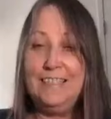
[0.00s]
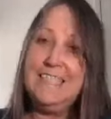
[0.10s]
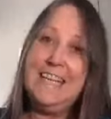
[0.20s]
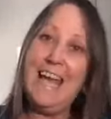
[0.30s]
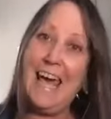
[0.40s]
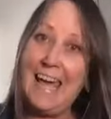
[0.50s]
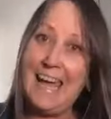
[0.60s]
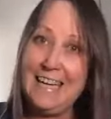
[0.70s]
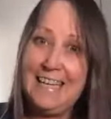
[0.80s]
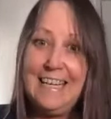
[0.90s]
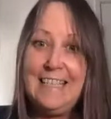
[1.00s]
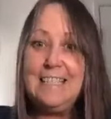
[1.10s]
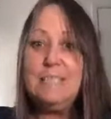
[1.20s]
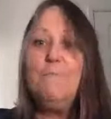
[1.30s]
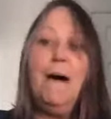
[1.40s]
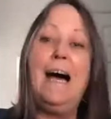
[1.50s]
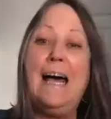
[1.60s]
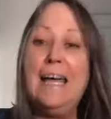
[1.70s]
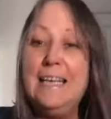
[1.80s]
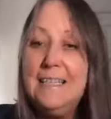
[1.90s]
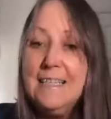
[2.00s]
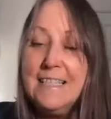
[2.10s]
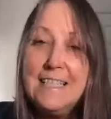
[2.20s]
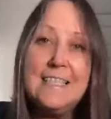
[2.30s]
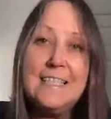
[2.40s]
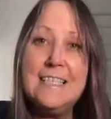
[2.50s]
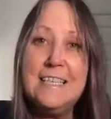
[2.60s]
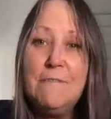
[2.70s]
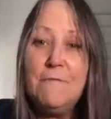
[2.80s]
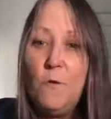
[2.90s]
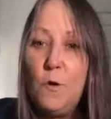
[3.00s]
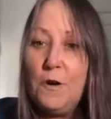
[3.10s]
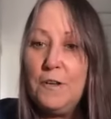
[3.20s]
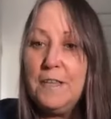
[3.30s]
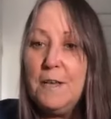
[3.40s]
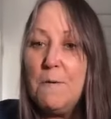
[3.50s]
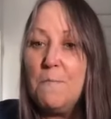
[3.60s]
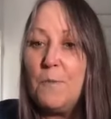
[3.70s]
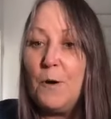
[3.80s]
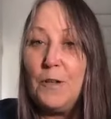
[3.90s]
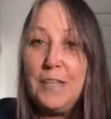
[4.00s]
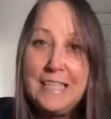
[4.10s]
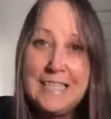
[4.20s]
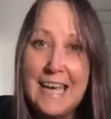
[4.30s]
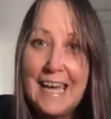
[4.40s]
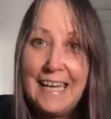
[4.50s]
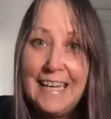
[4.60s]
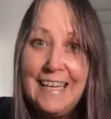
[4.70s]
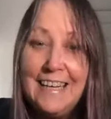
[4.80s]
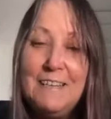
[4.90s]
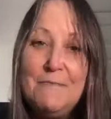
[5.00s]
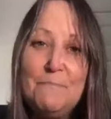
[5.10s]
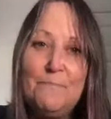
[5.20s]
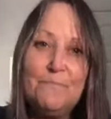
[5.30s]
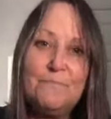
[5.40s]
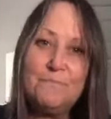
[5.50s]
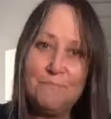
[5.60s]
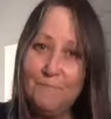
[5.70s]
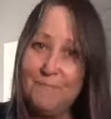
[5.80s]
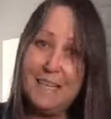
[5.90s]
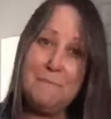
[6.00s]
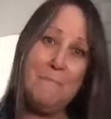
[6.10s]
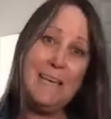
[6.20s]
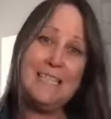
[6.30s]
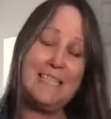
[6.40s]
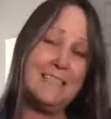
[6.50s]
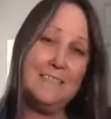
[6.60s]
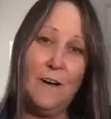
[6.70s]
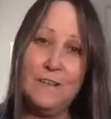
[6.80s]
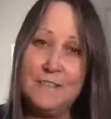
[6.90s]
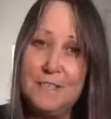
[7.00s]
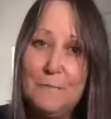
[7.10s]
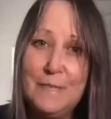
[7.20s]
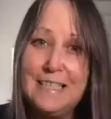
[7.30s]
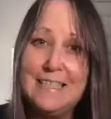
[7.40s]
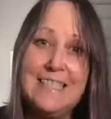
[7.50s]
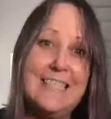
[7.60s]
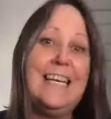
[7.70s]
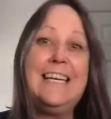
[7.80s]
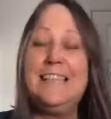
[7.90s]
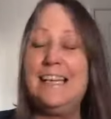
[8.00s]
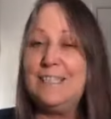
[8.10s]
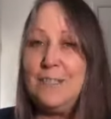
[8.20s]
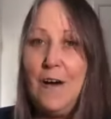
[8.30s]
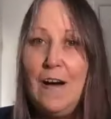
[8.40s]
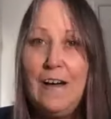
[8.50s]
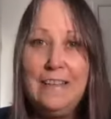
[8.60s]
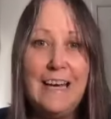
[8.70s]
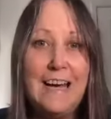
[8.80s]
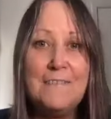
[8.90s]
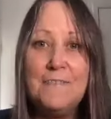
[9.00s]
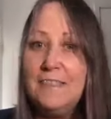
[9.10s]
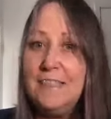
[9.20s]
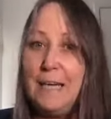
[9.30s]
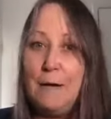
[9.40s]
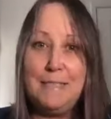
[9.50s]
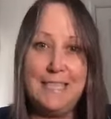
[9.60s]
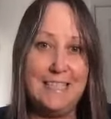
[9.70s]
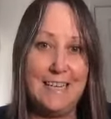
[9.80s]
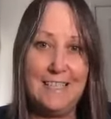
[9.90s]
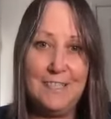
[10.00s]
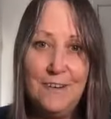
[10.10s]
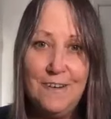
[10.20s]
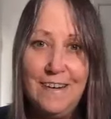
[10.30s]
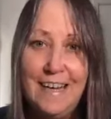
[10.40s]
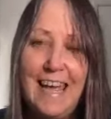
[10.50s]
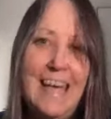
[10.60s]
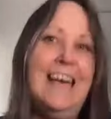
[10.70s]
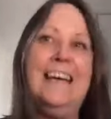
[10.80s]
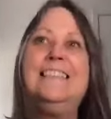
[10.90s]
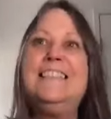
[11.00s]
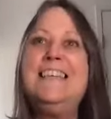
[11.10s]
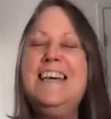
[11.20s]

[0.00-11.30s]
today is my 64th birthday. Amazing also because singing that song, I feel like I'm a teenager. And